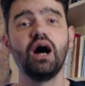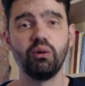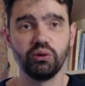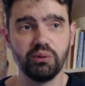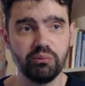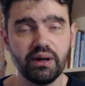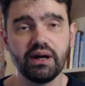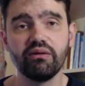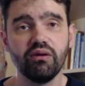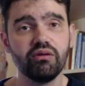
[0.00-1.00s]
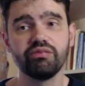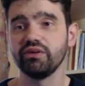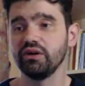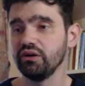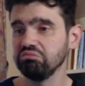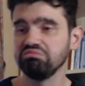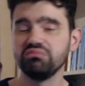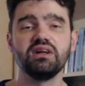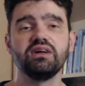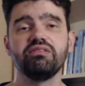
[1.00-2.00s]
I would have been better off
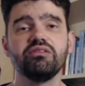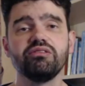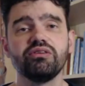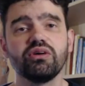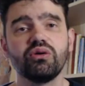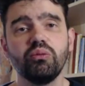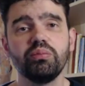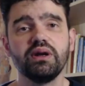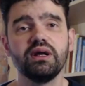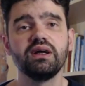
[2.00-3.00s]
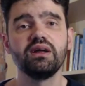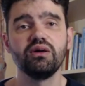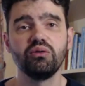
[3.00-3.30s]
delivering for a company